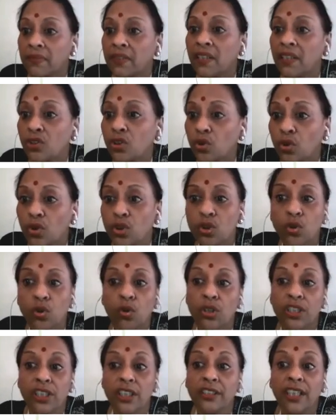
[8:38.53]
the, those
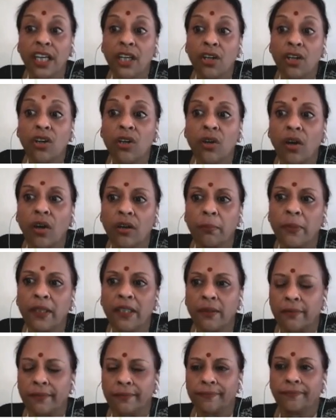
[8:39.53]
soldiers are not
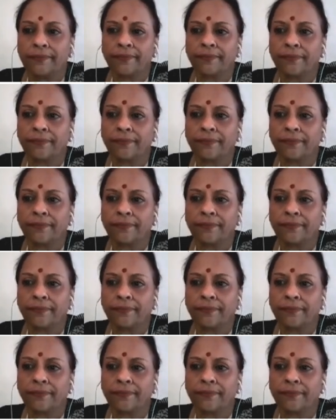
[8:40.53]
normal